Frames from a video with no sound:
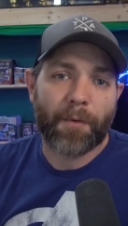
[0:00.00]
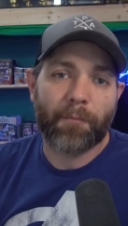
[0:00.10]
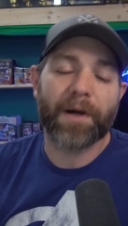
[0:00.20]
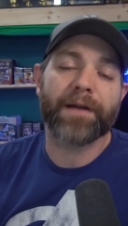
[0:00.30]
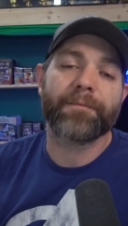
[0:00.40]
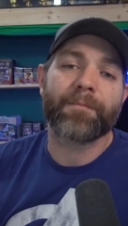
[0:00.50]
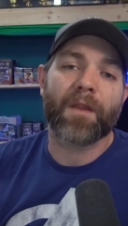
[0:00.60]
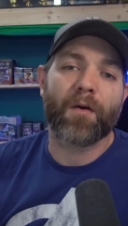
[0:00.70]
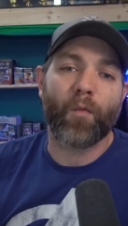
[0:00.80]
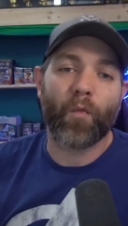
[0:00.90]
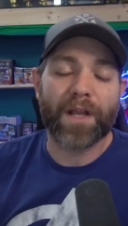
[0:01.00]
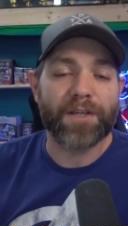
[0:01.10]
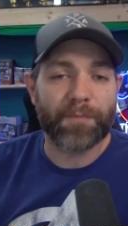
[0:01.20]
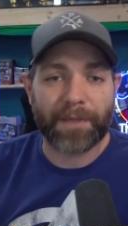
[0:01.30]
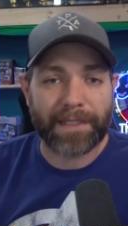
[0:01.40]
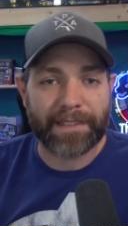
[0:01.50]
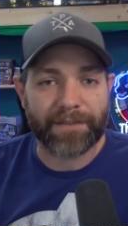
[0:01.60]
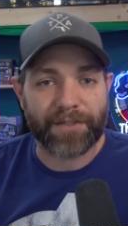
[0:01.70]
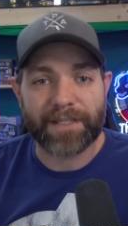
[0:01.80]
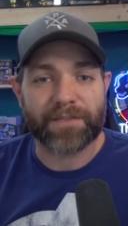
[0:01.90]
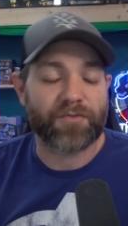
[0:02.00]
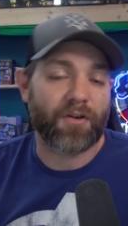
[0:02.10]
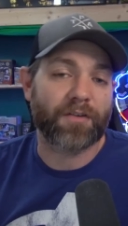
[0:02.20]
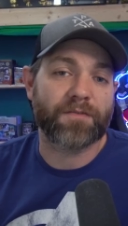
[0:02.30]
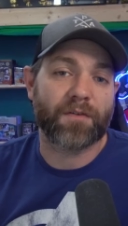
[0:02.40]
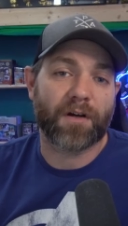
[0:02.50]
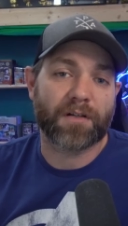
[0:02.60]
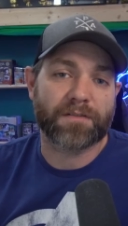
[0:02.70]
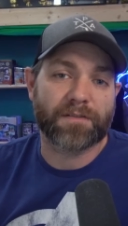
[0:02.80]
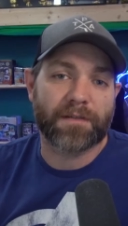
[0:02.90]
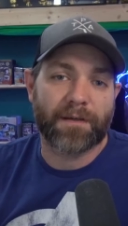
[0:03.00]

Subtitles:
But when you play it, you get to draw 2 cards.